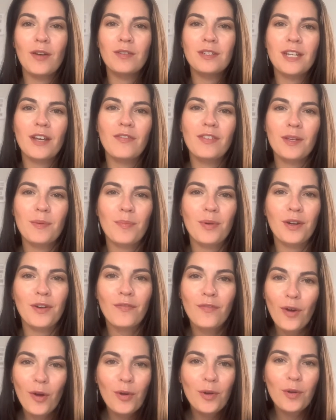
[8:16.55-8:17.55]
Definitely put a
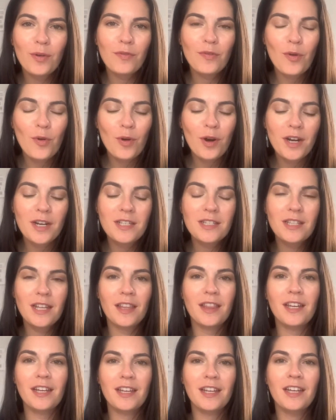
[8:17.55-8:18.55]
photo, of course. I
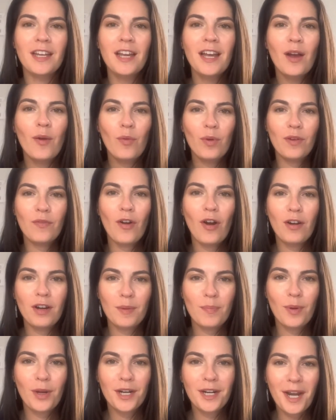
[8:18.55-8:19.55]
think would have already
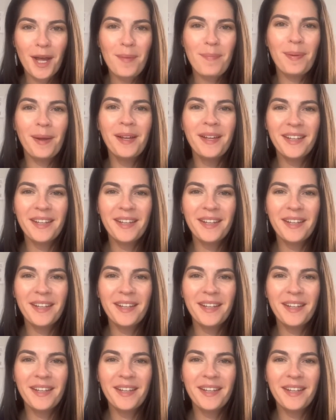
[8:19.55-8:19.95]
put it up.